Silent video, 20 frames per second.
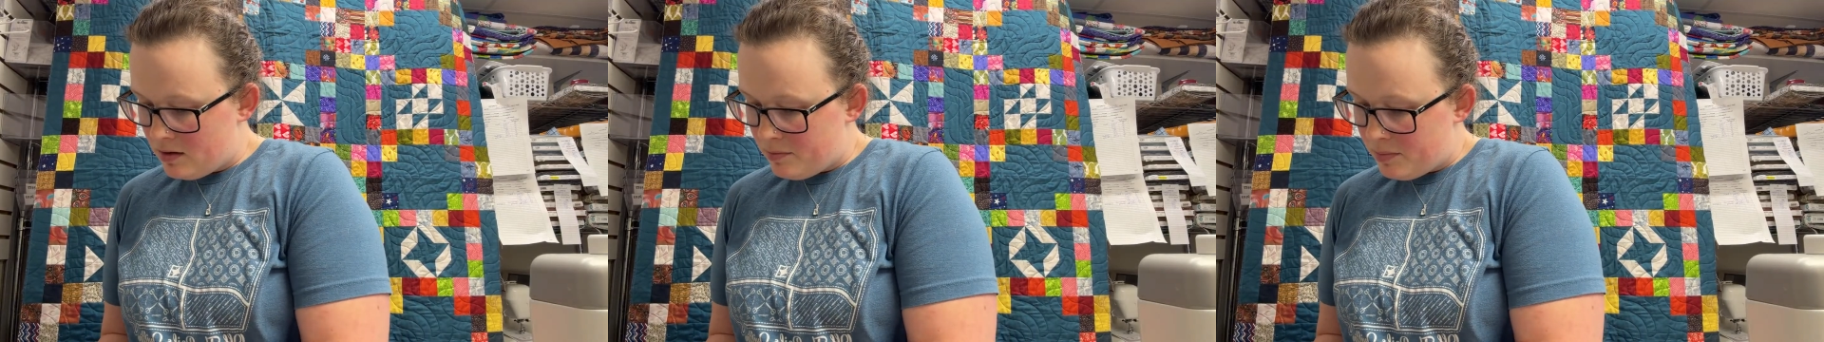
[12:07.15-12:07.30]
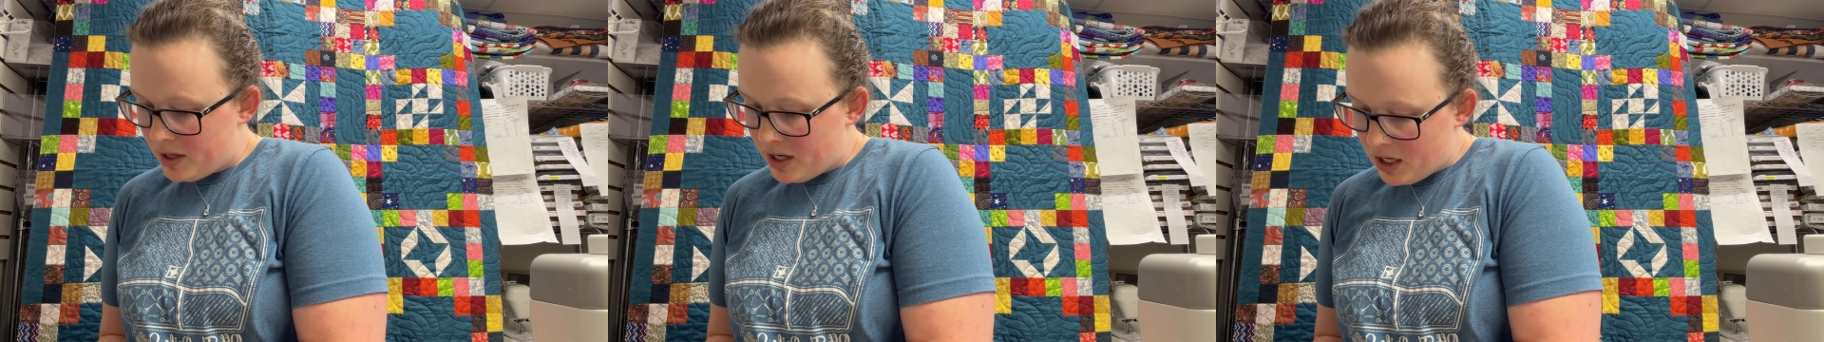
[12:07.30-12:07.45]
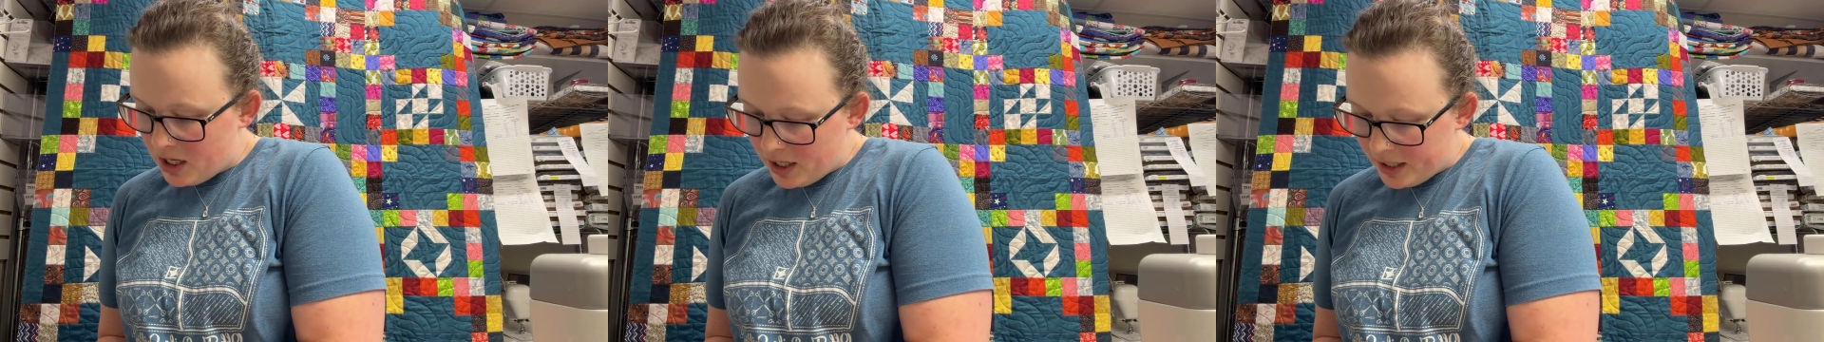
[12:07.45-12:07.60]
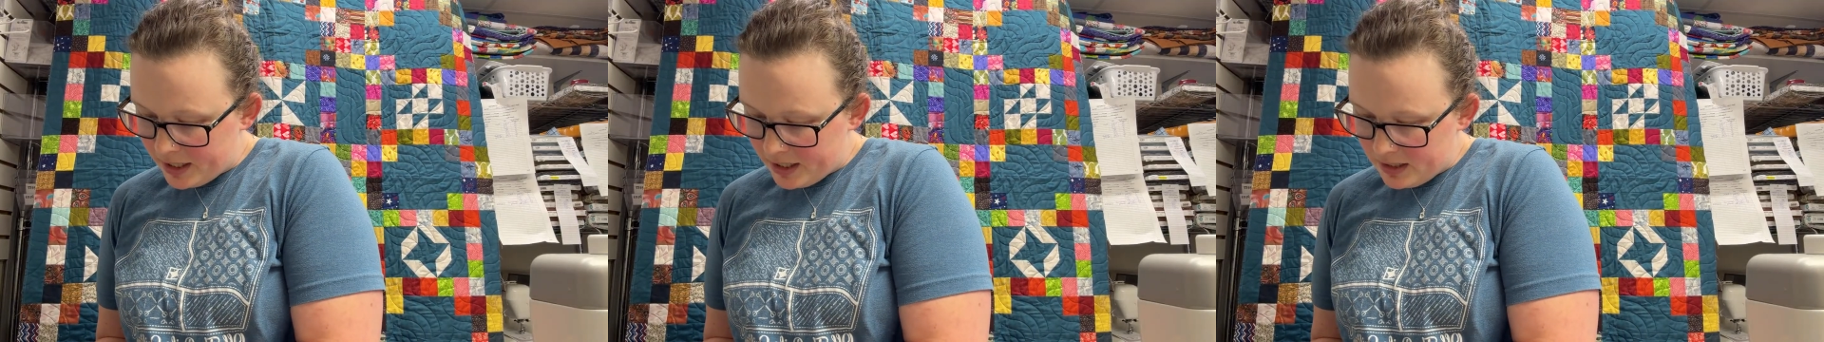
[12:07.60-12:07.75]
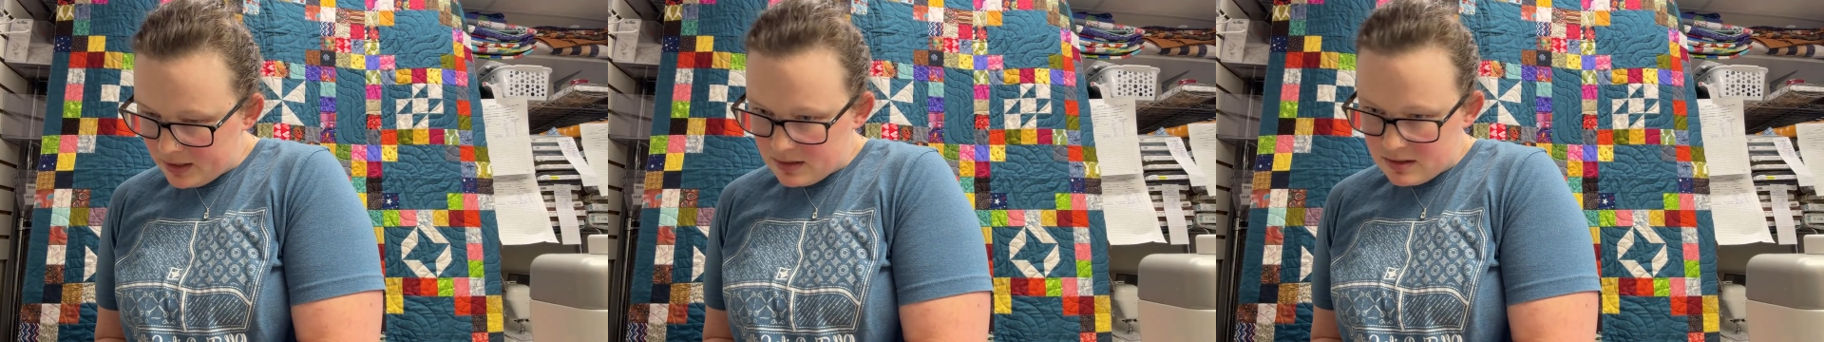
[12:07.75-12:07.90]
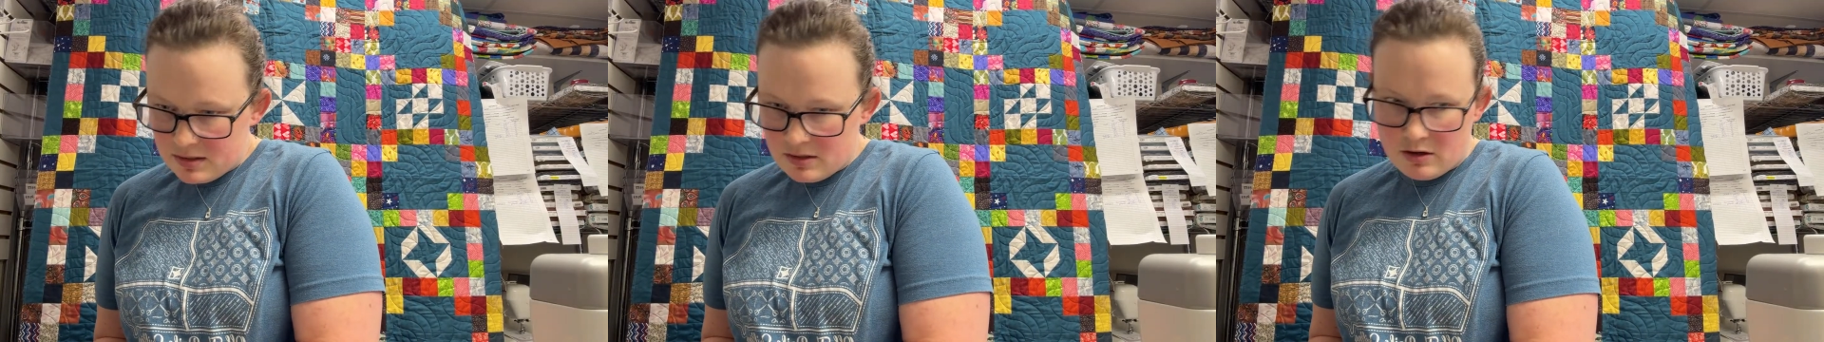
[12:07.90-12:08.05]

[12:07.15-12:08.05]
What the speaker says: pockets